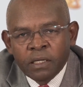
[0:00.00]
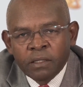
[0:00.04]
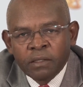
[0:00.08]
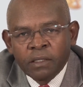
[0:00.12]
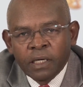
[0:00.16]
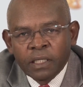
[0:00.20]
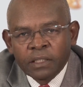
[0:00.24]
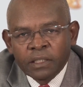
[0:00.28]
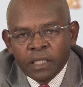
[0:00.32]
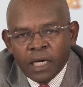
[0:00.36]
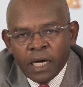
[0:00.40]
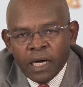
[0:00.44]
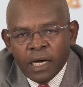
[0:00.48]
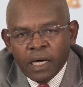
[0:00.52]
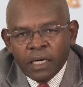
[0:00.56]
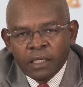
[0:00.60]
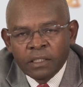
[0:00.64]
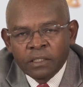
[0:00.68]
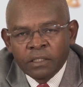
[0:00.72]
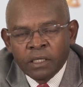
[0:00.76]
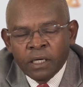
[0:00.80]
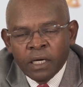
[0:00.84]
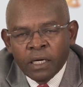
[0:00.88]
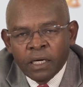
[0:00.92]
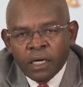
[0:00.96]
that
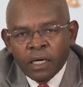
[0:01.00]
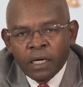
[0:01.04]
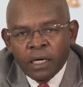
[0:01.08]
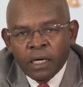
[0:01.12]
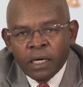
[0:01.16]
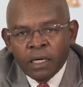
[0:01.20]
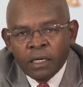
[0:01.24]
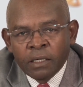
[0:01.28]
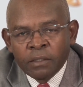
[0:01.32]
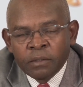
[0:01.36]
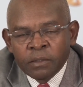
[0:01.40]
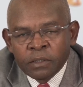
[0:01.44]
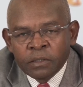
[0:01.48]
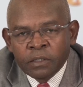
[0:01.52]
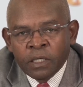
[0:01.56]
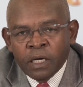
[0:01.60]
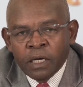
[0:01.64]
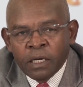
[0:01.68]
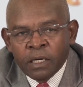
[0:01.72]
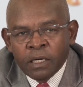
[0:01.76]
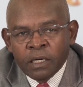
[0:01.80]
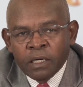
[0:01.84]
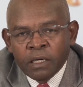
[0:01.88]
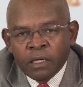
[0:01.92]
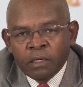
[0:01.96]
had
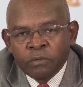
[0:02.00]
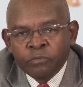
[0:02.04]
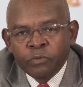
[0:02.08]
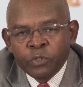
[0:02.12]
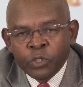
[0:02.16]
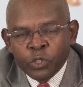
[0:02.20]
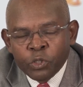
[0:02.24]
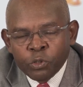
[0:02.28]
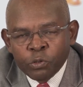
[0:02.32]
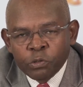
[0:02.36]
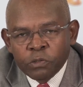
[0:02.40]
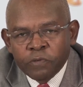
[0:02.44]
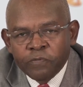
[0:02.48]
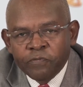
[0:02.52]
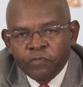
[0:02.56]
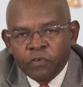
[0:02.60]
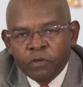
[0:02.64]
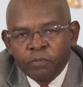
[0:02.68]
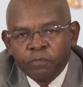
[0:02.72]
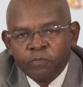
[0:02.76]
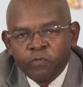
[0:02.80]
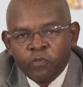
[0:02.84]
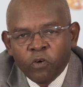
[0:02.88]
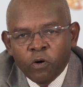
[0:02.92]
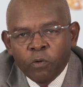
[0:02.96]
reduced
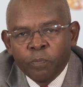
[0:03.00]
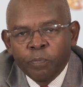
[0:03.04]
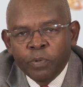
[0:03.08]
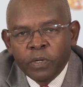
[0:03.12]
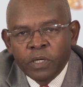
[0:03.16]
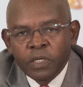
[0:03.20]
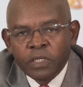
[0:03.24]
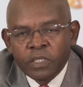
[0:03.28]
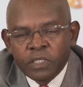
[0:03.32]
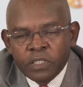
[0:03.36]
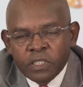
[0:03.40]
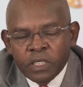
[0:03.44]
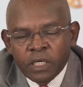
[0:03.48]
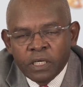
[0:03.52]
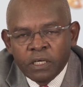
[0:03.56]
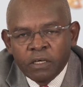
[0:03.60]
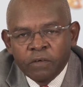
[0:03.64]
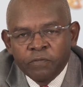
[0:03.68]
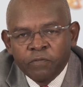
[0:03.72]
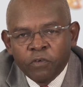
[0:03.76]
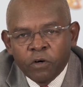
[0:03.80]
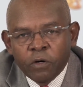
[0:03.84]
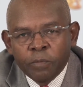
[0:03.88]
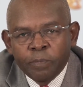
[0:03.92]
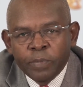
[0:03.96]
from 4.4%
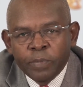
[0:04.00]
to